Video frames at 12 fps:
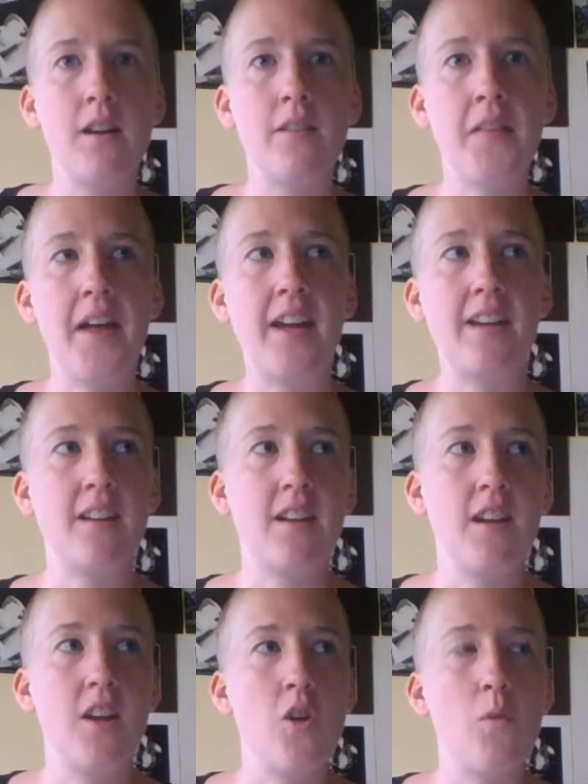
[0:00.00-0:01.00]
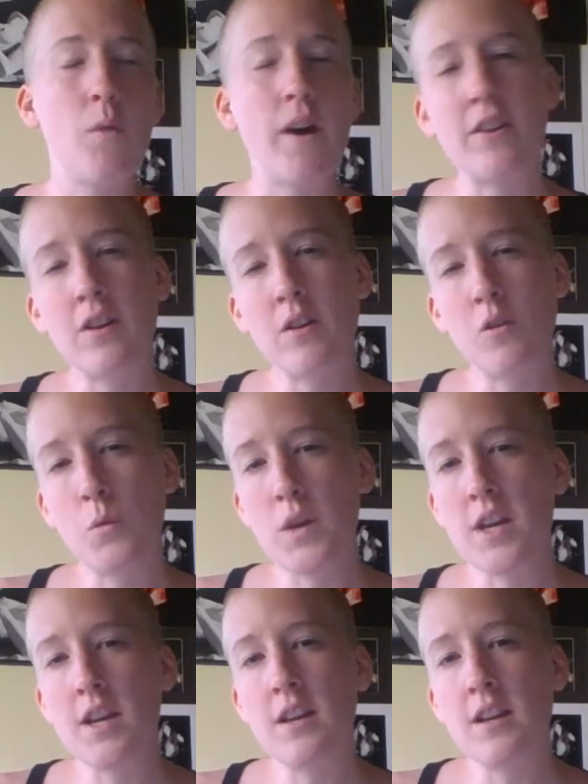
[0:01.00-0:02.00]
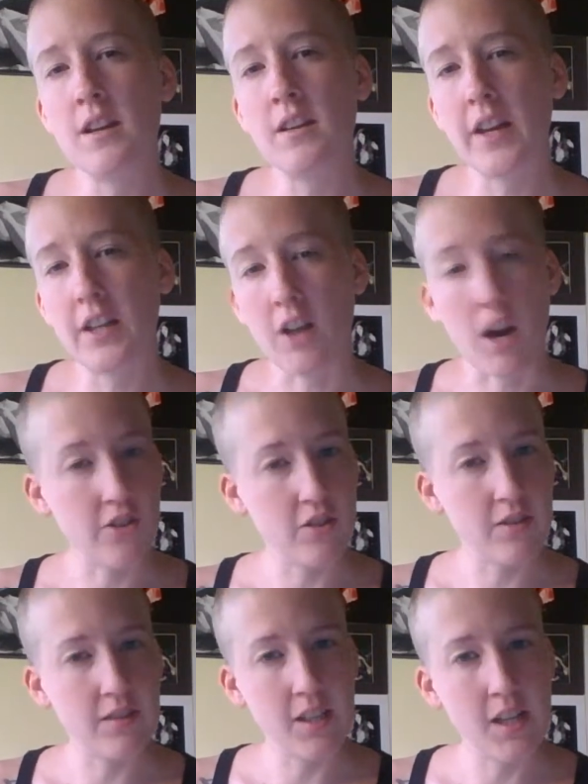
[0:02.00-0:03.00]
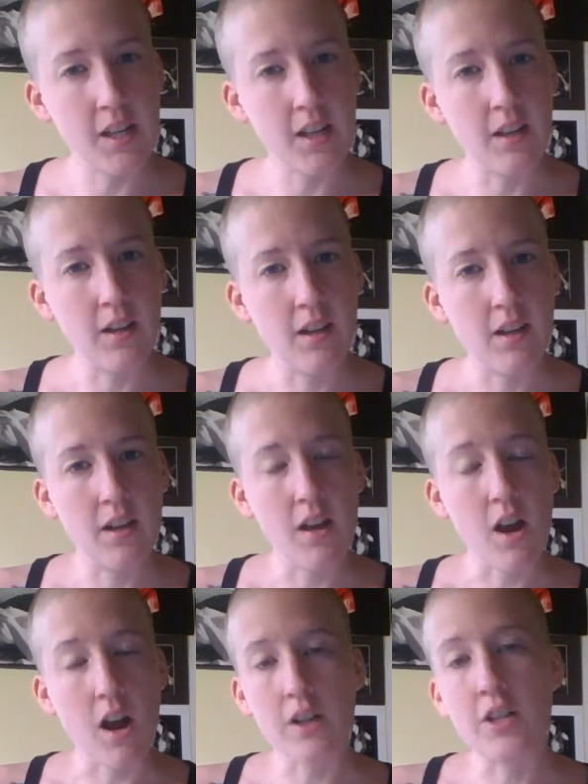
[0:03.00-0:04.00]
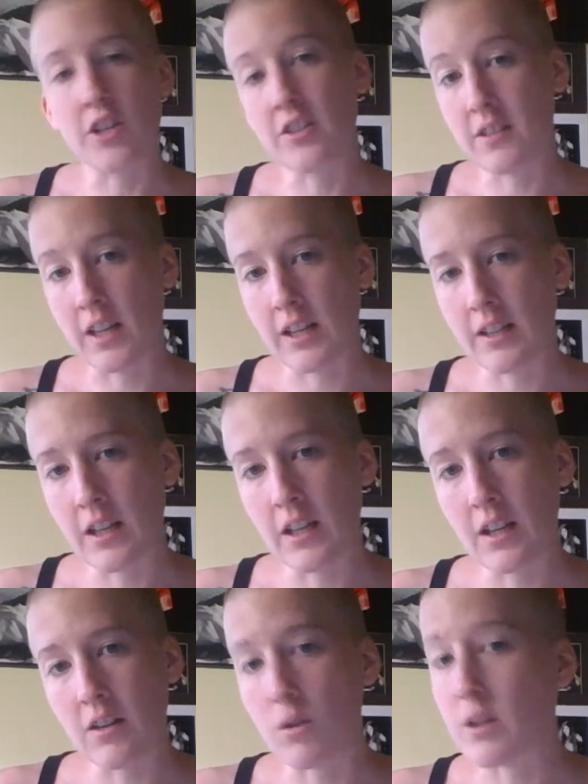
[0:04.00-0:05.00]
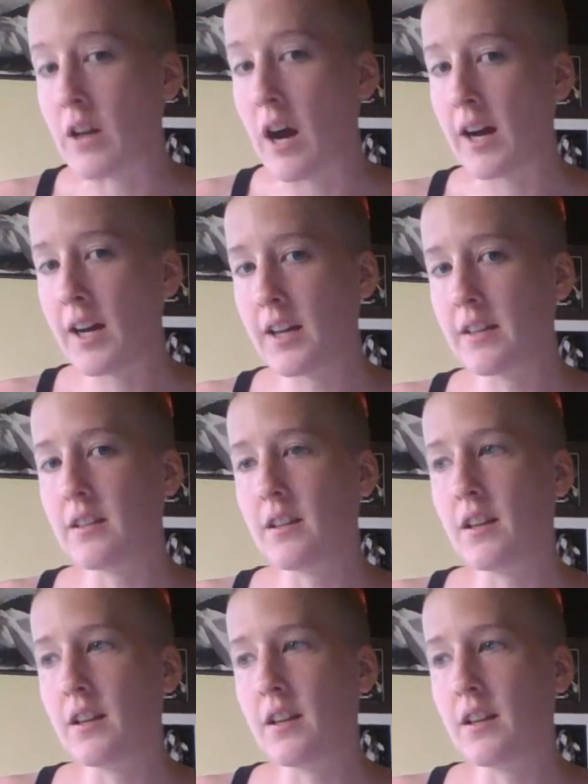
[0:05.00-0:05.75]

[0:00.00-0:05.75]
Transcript: like whether we like consciously understand it or not,